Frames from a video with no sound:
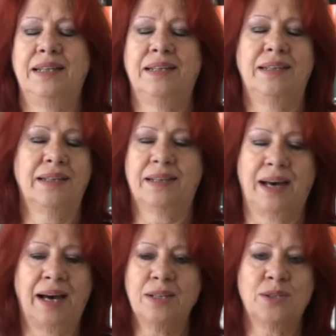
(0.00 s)
the
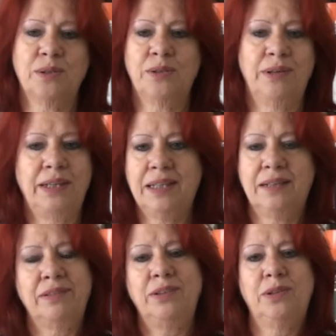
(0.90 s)
guides are already
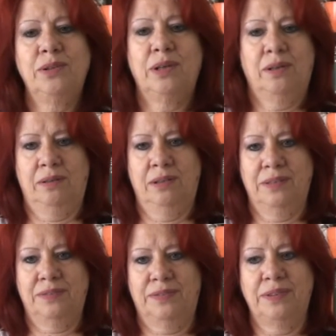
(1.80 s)
giving you a whole lot
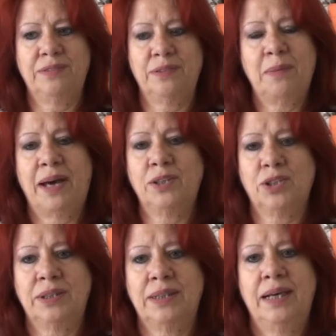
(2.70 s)
of
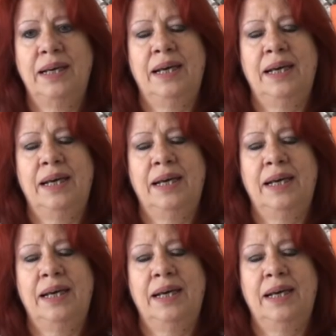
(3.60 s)
information.